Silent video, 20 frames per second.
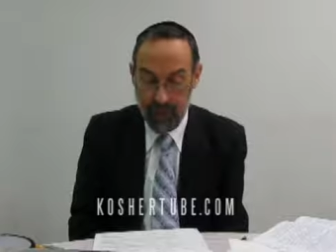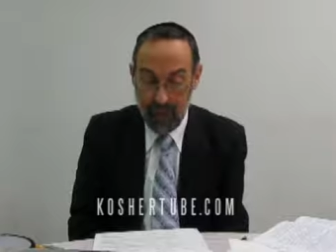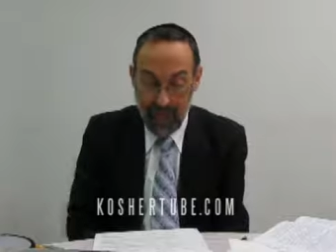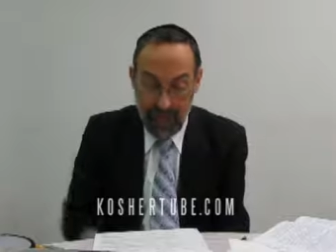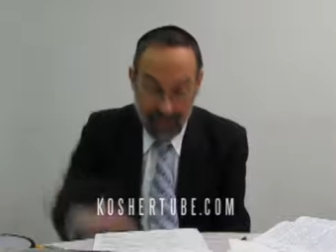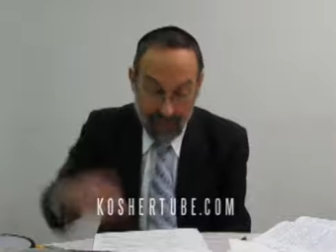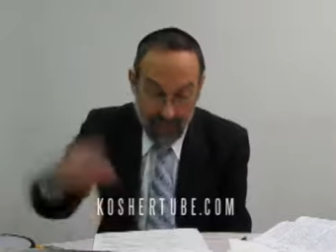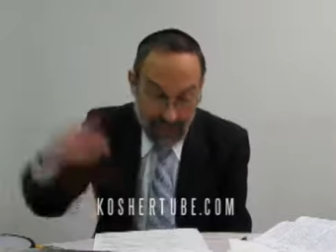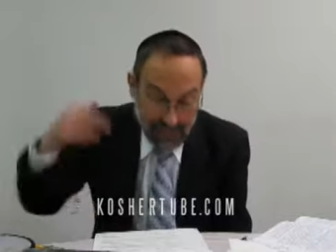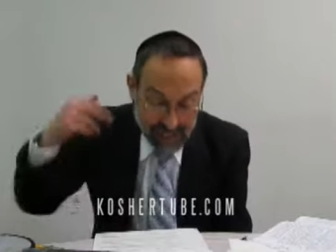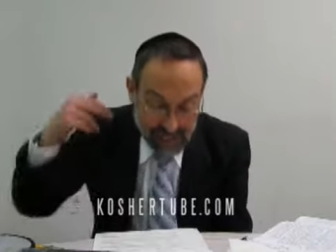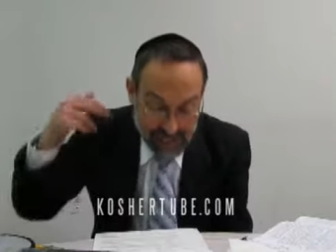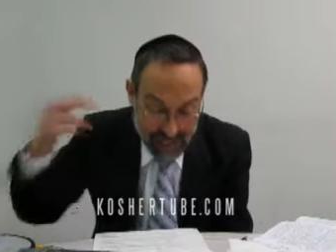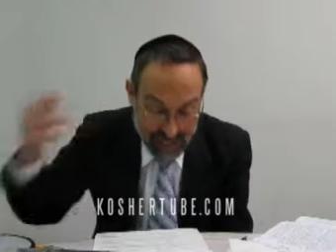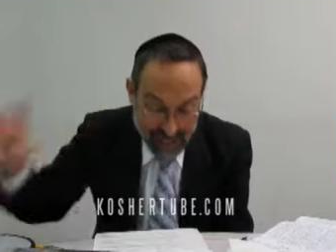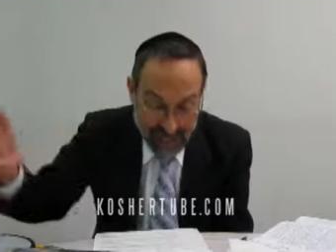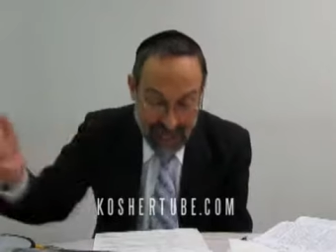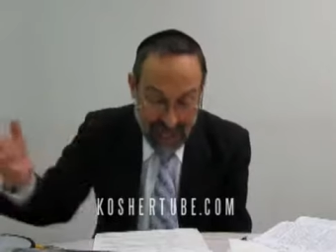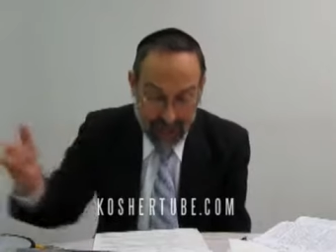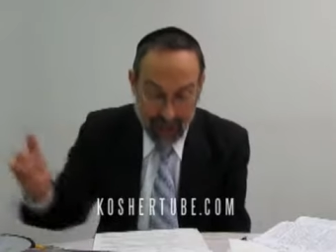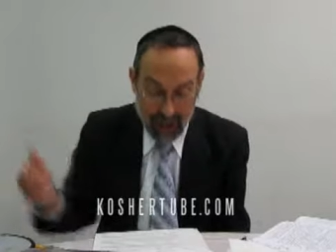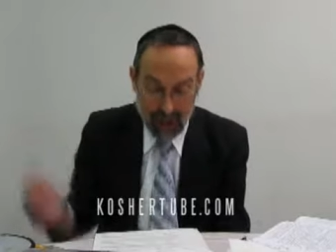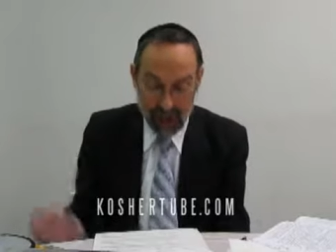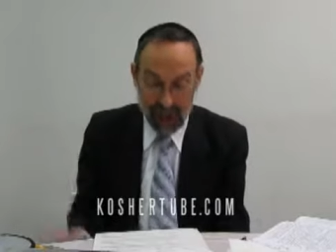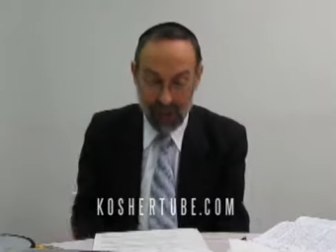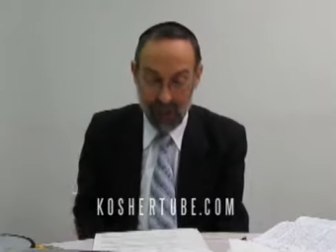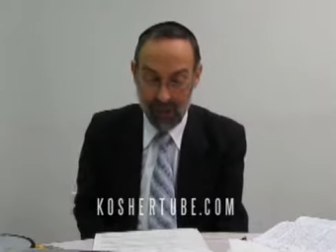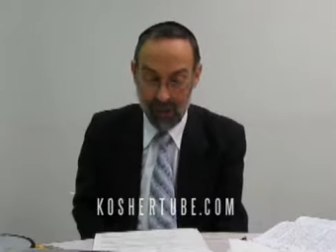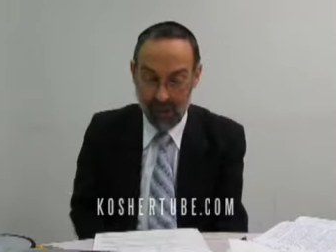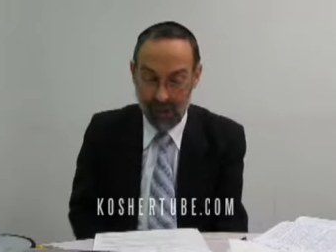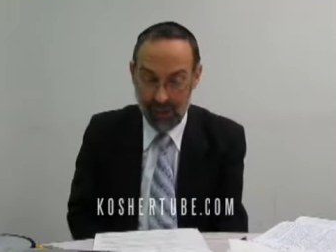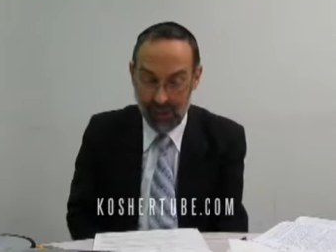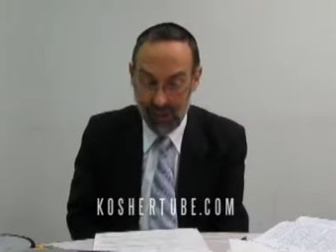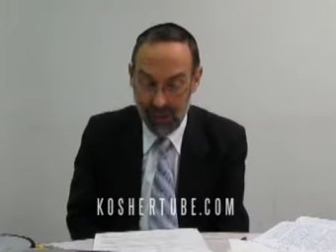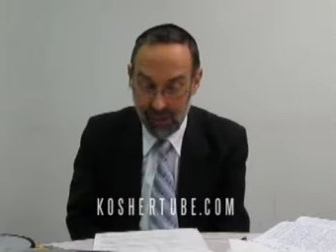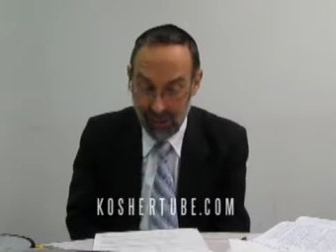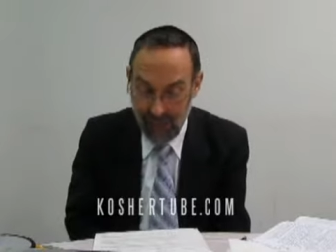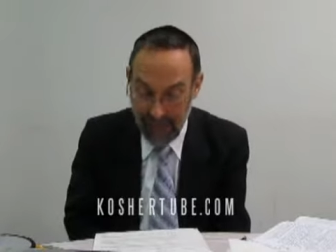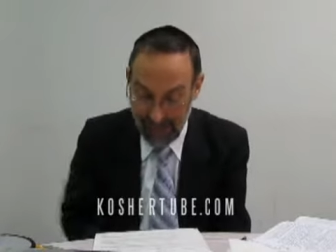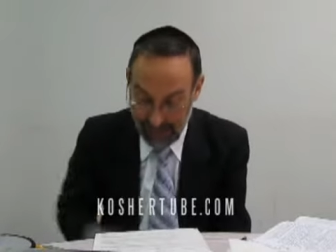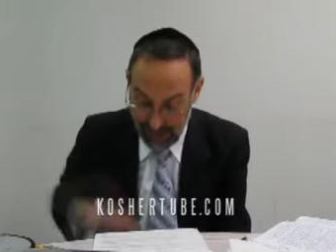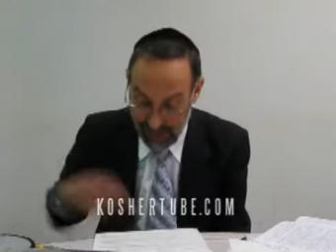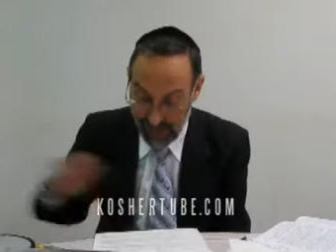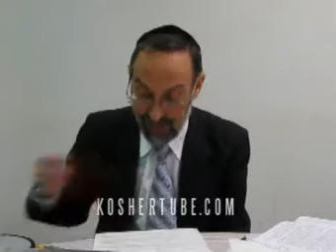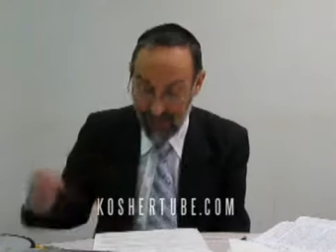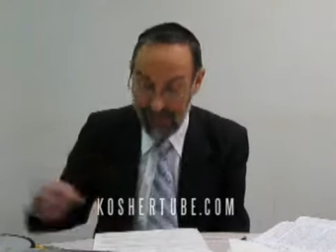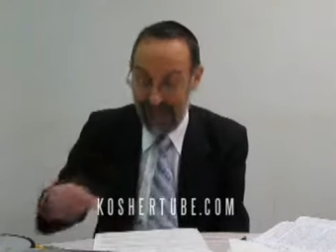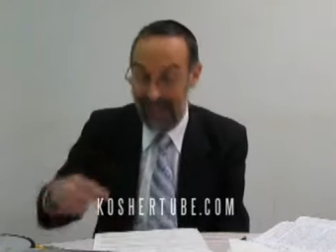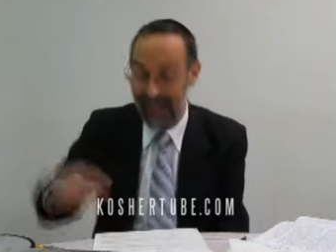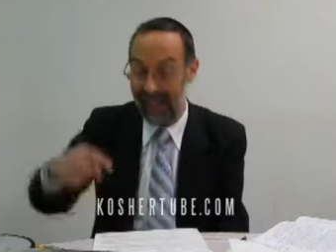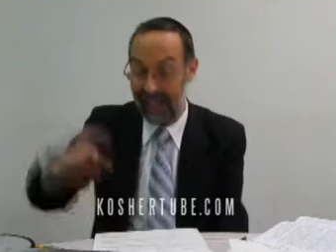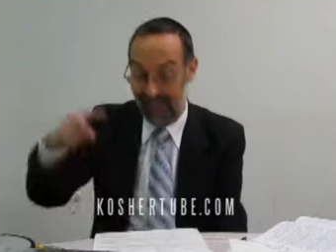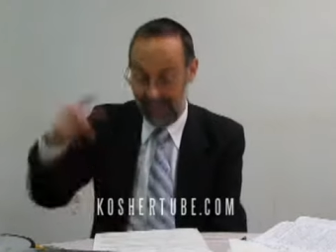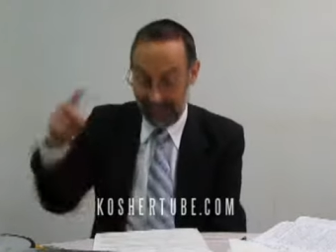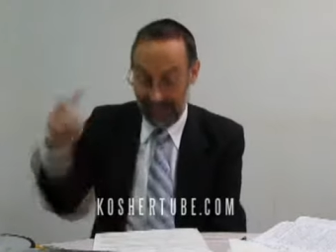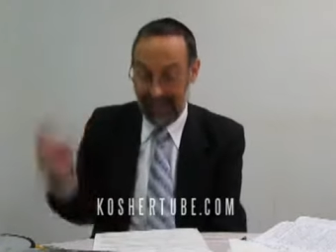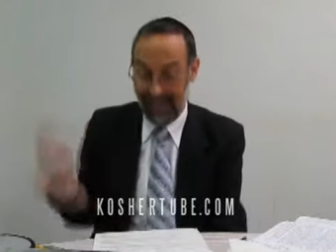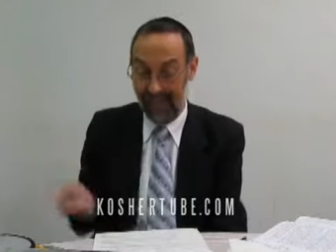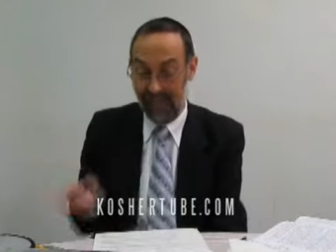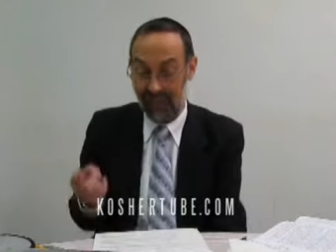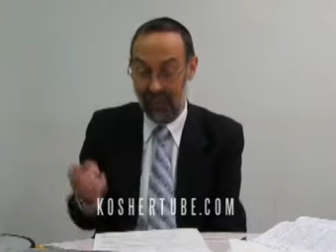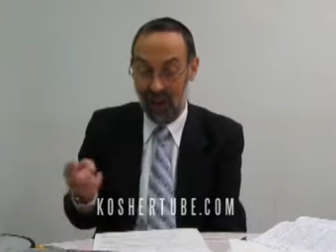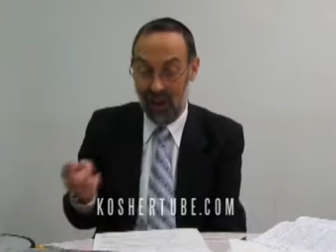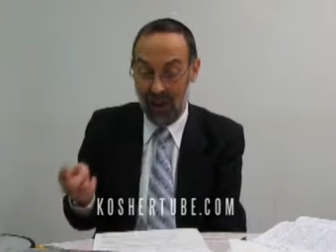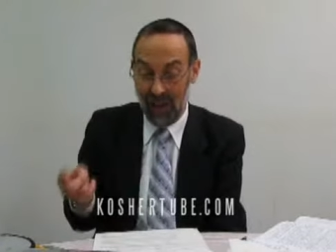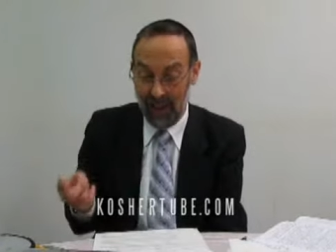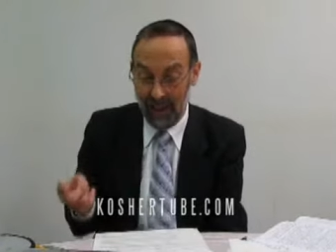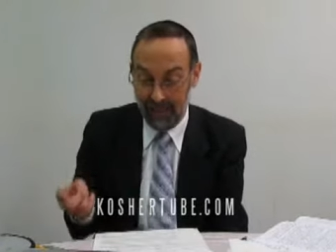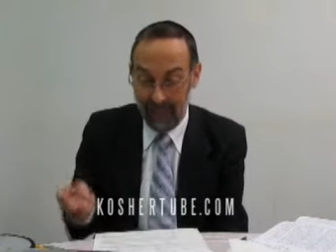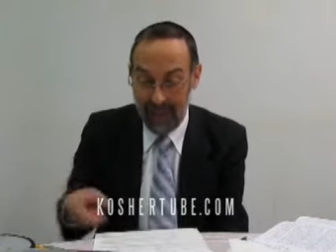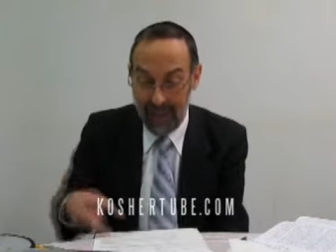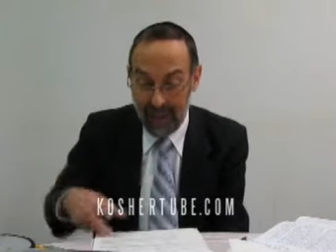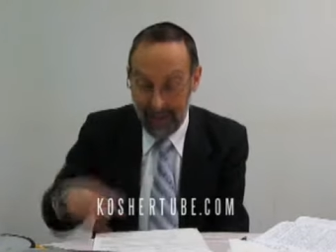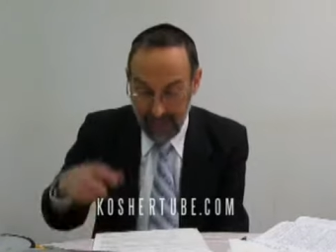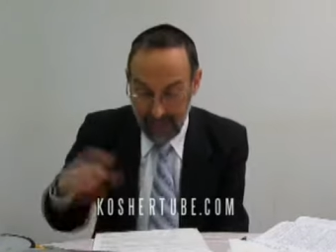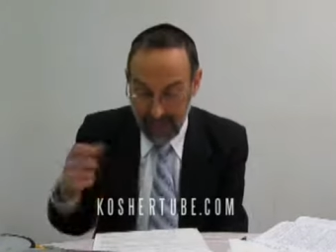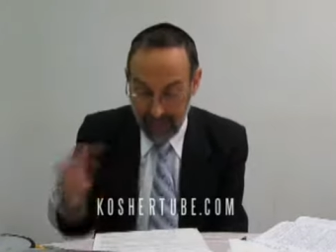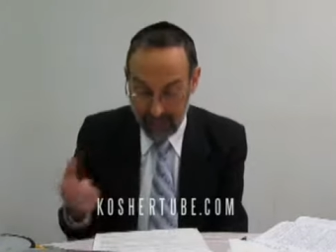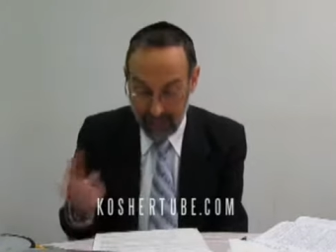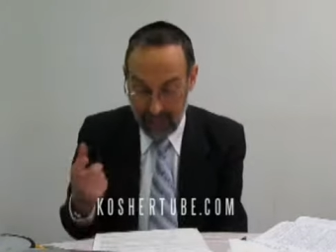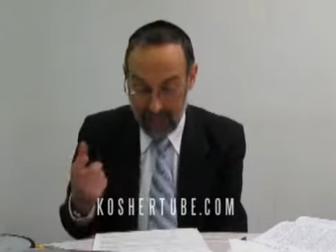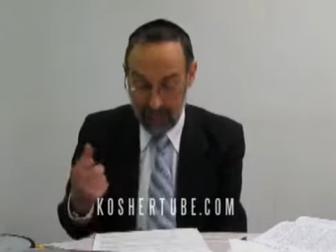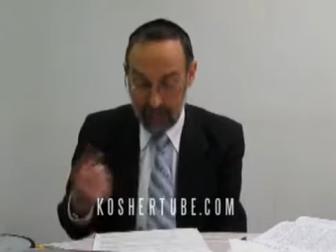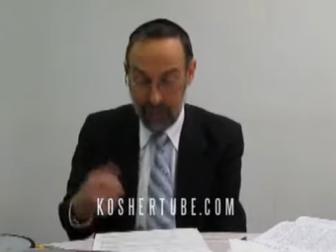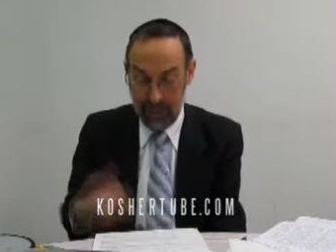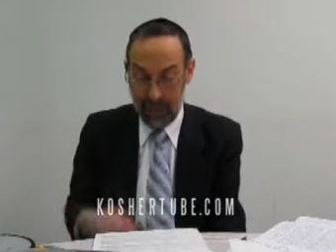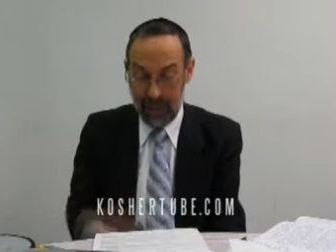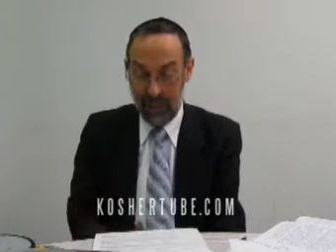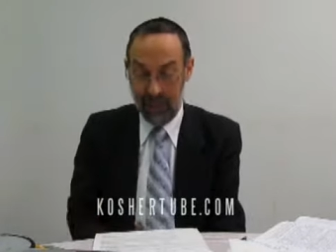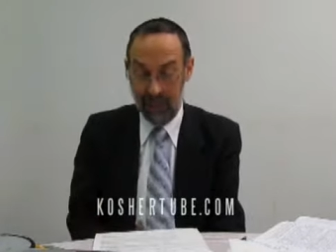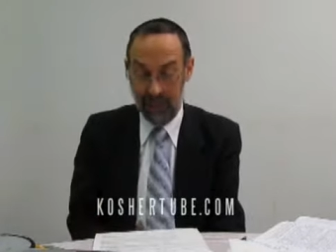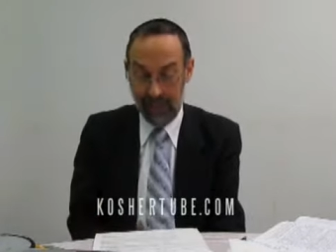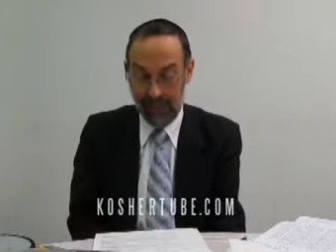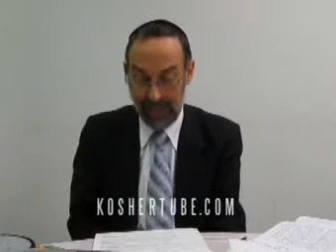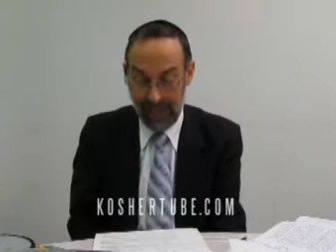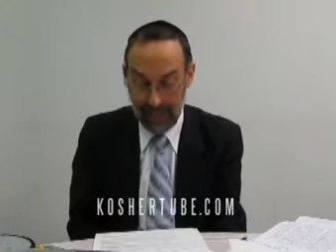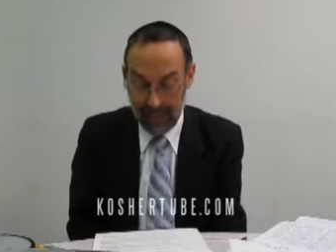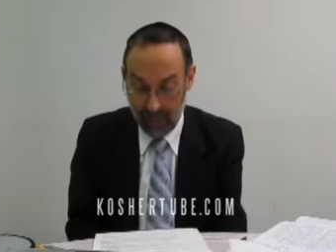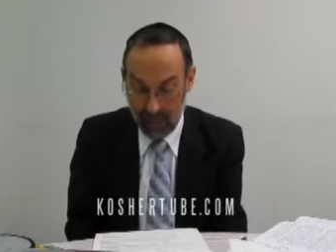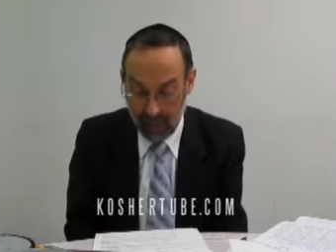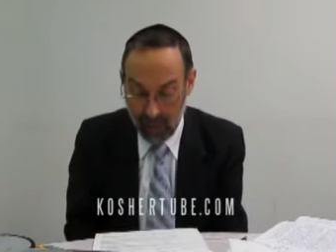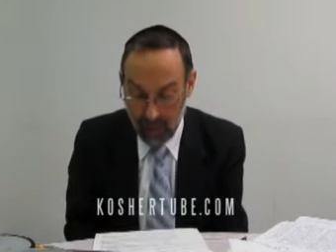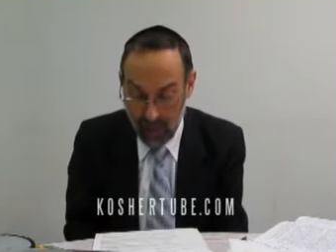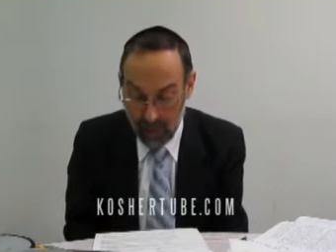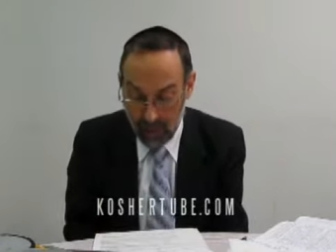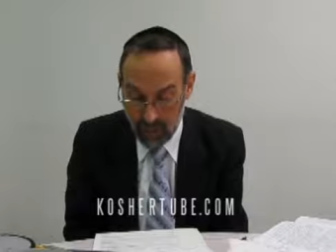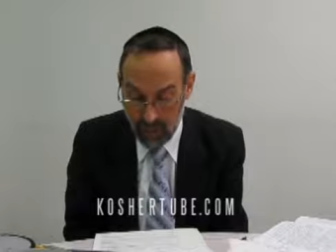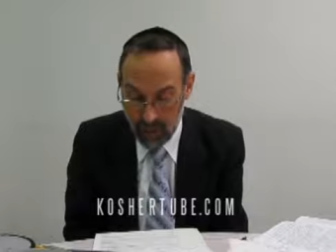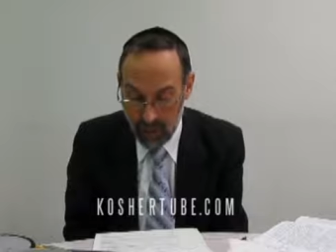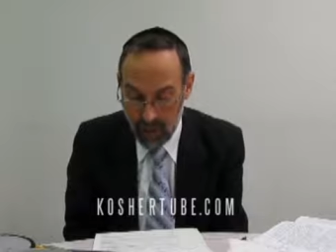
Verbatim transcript: and then send the Agolos, as he did in the second time, after they appeared in the second time?